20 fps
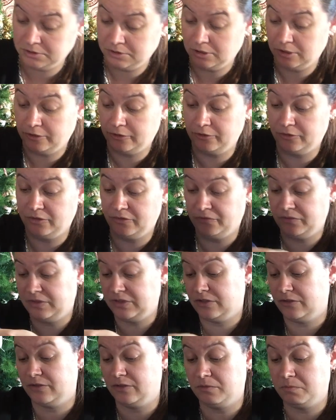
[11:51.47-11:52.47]
I don't know if it's
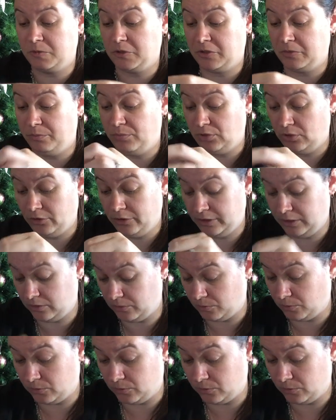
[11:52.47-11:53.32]
because I'm going blind or